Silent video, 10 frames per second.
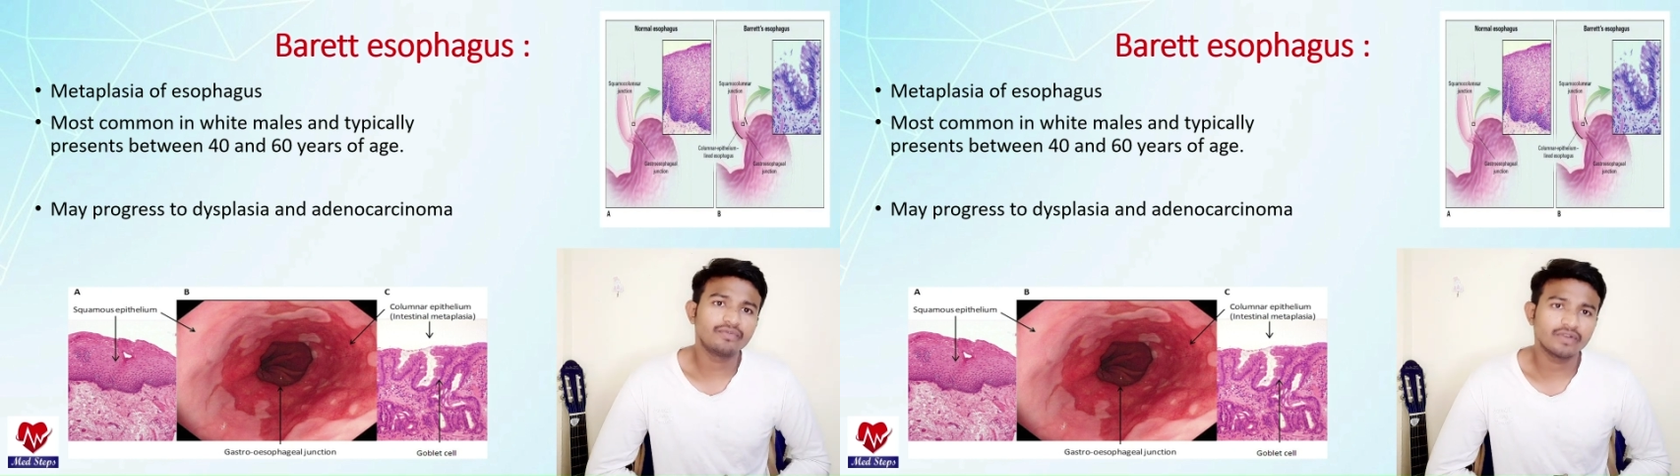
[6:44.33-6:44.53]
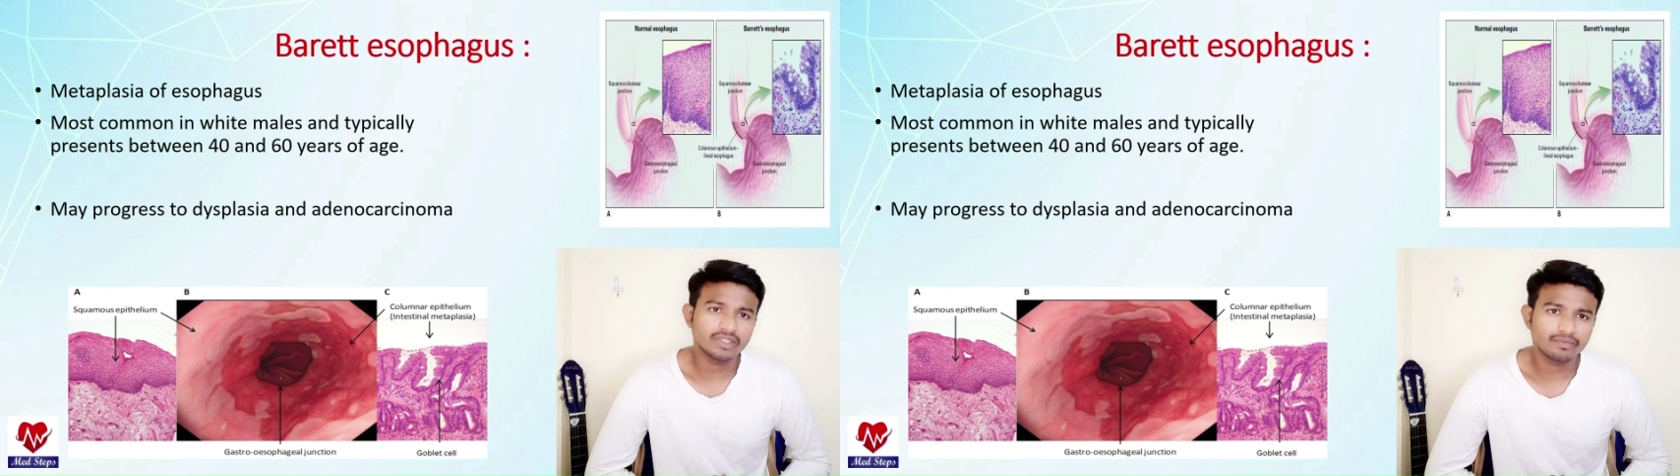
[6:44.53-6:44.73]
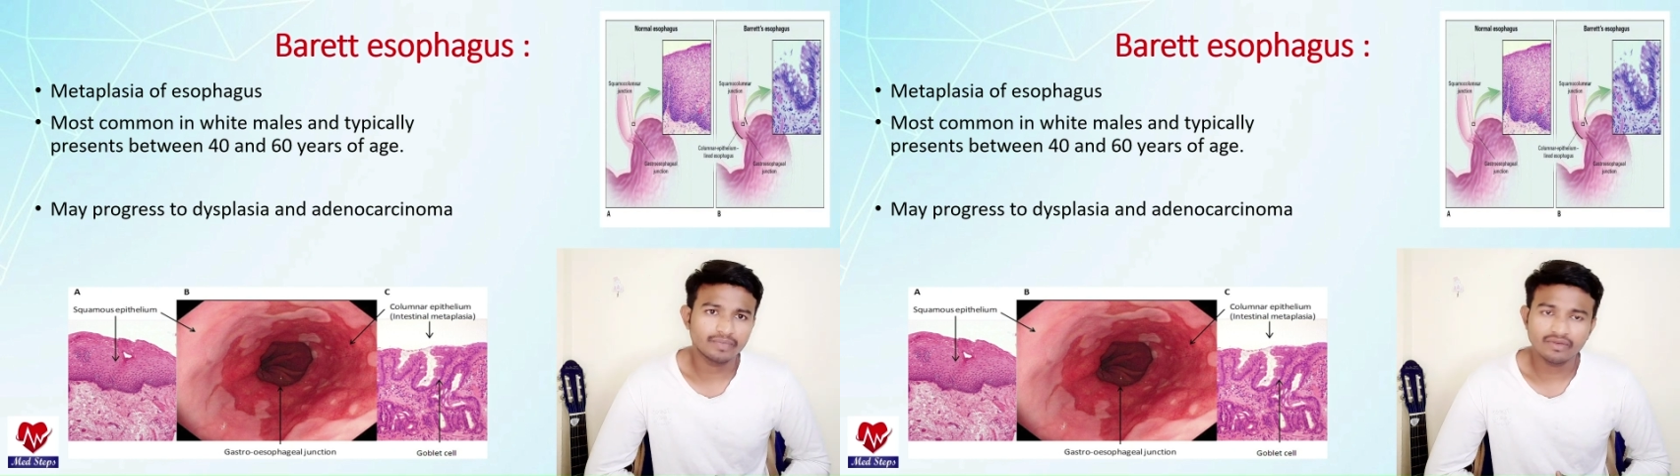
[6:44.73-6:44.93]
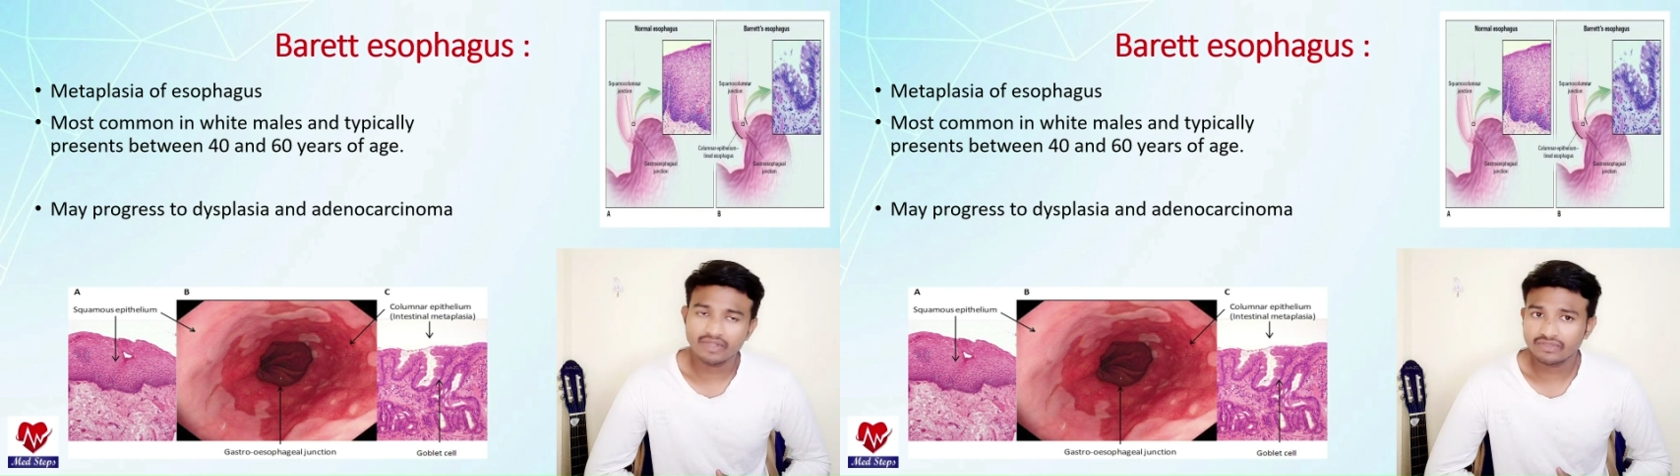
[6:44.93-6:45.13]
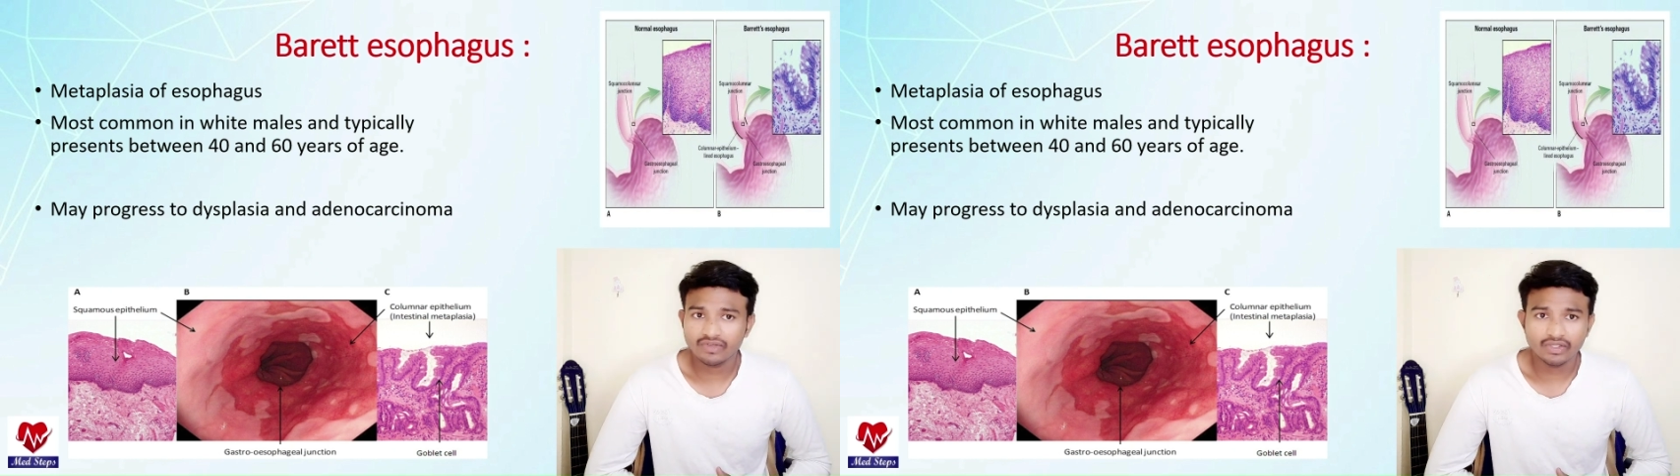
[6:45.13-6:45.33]

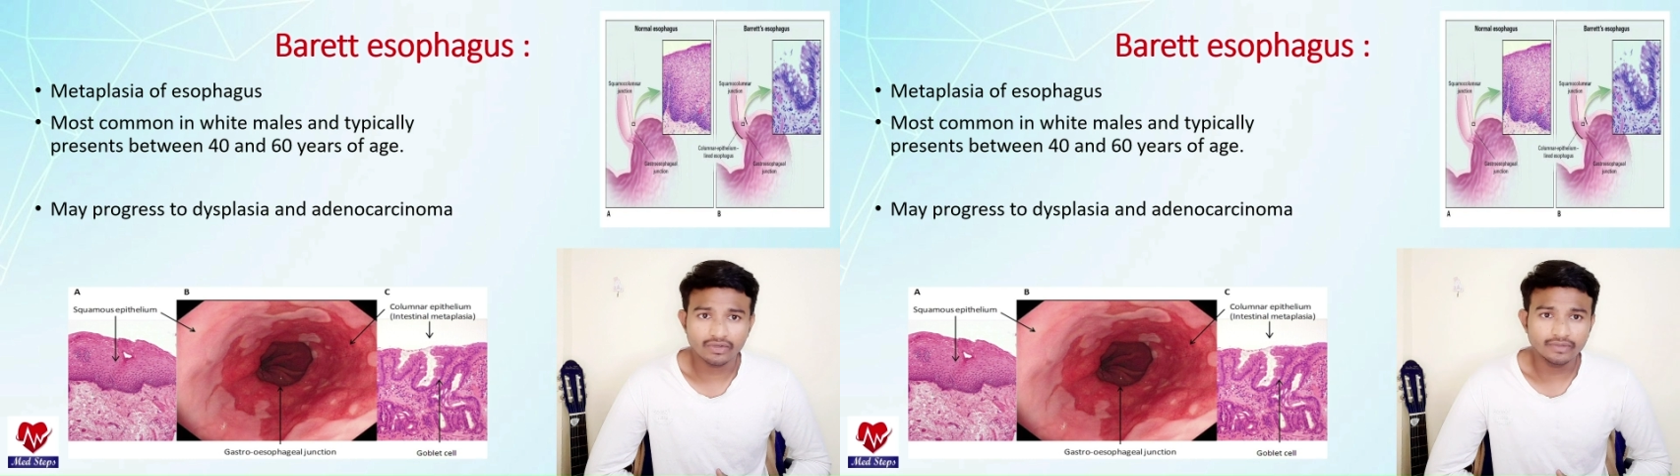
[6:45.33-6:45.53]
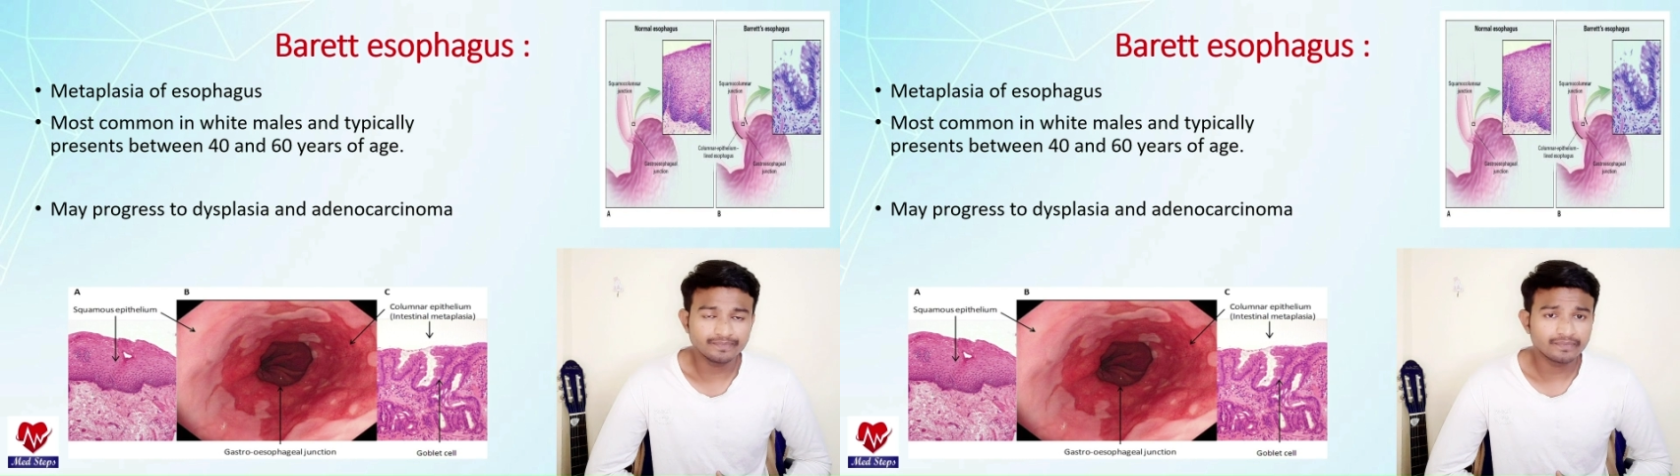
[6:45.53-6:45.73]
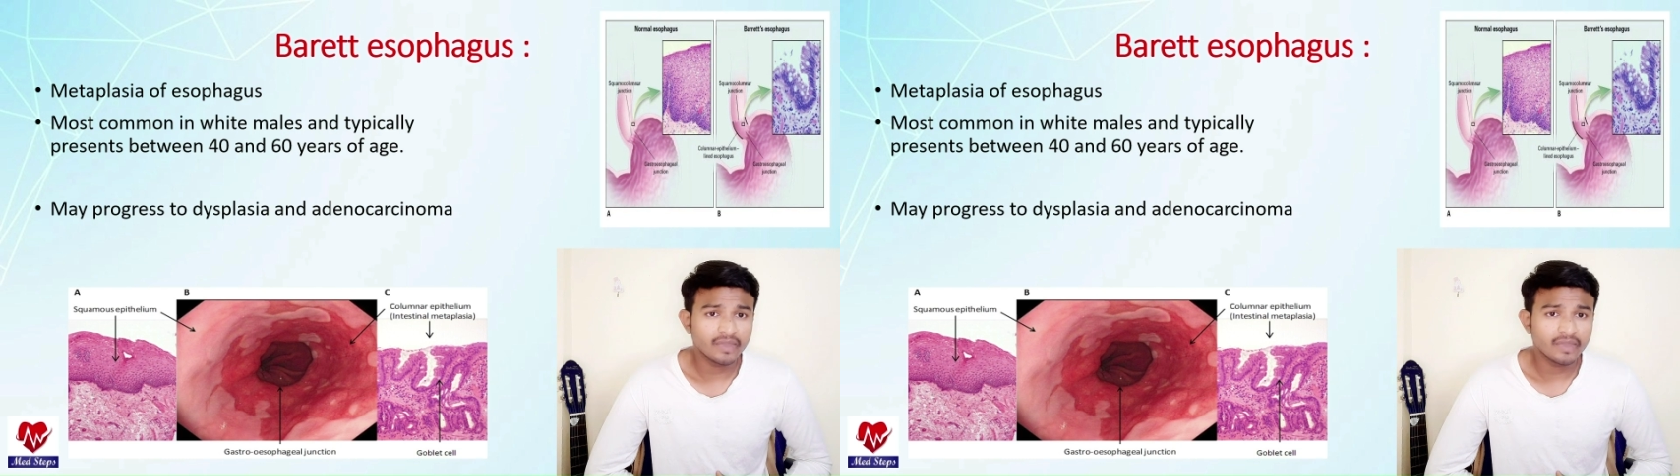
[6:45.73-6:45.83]
previous video,